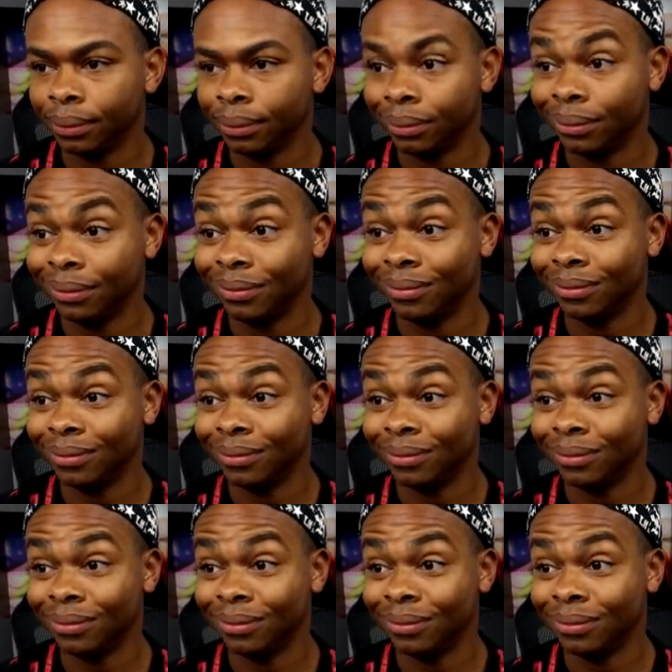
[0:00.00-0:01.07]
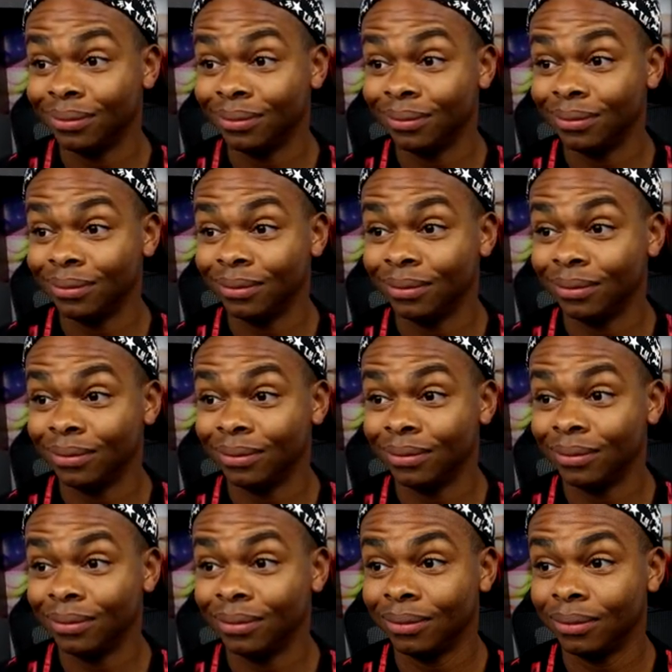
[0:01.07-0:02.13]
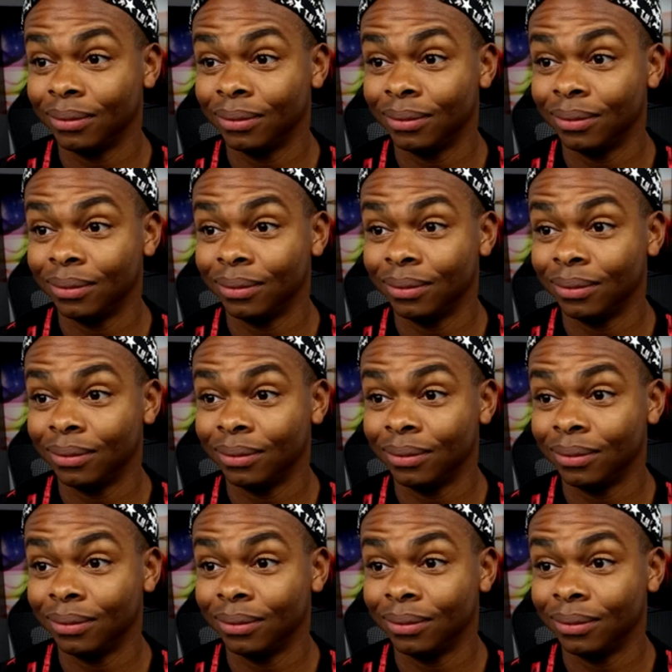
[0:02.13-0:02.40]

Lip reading: [no speech]